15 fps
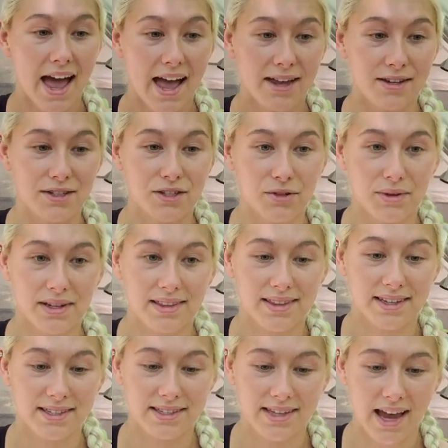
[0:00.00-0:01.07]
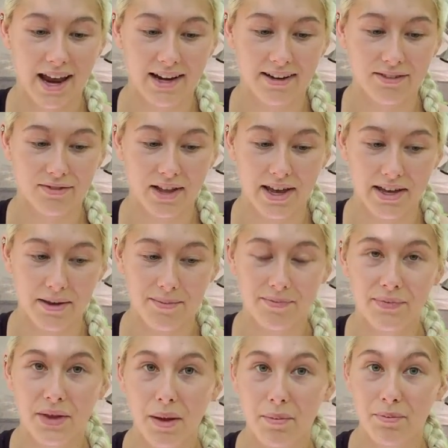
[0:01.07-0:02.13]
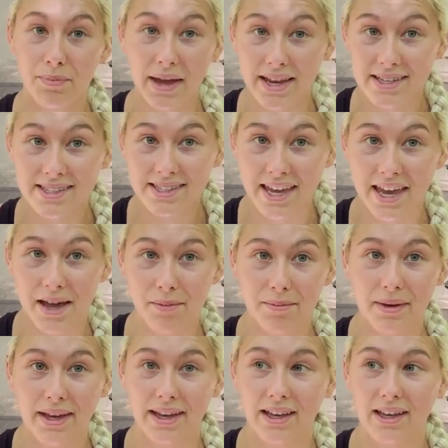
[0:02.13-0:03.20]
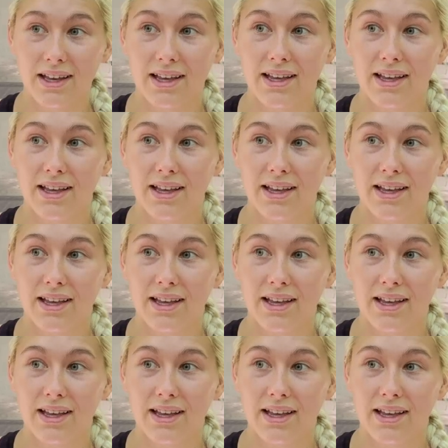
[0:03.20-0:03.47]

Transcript: And doing this kind of like base camping